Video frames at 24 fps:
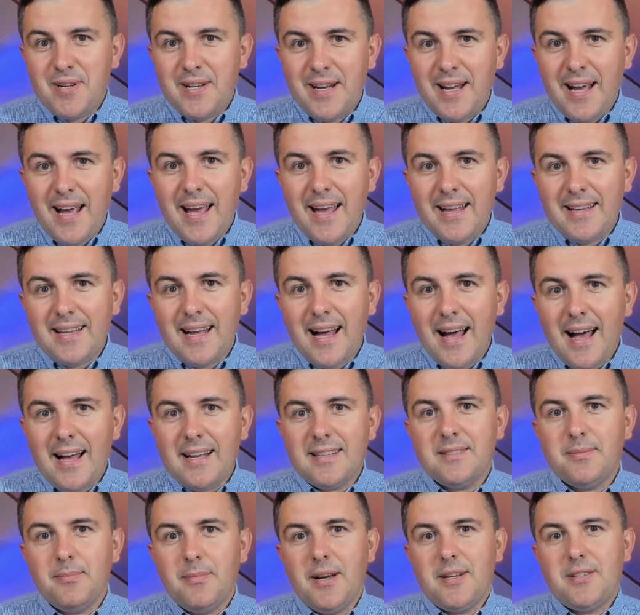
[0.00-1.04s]
get
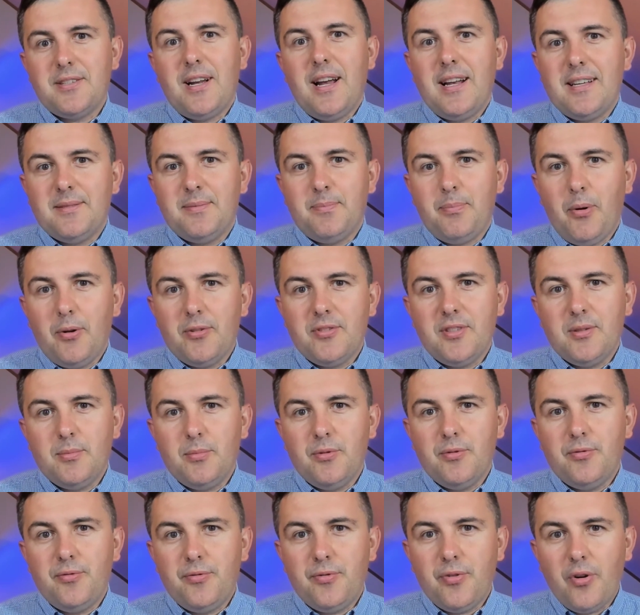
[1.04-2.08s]
as much as
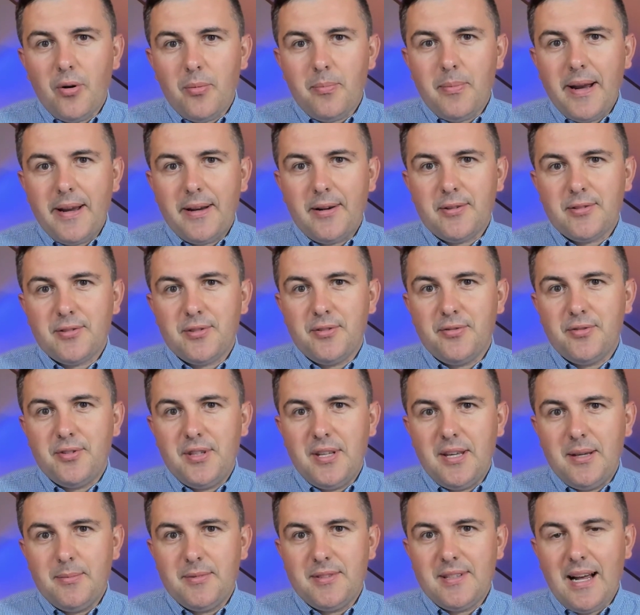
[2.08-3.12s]
possible from Microsoft
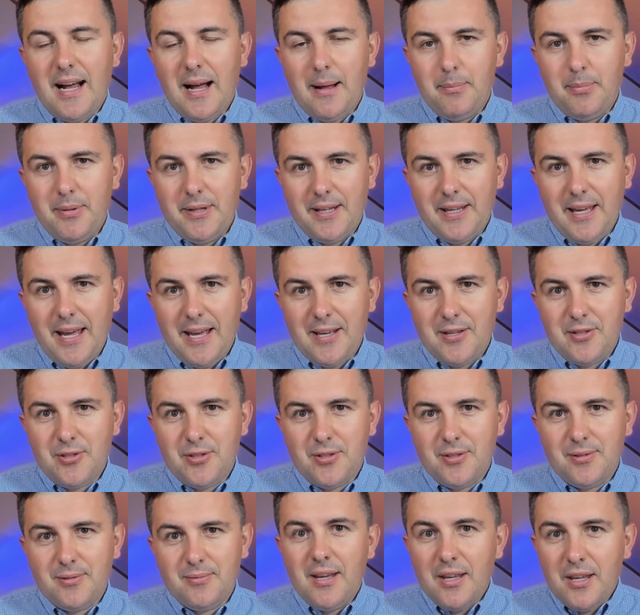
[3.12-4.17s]
Teams
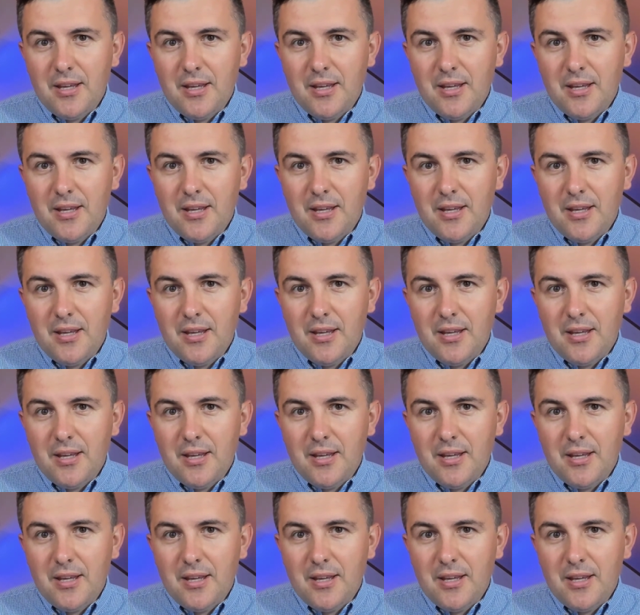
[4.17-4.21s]
application.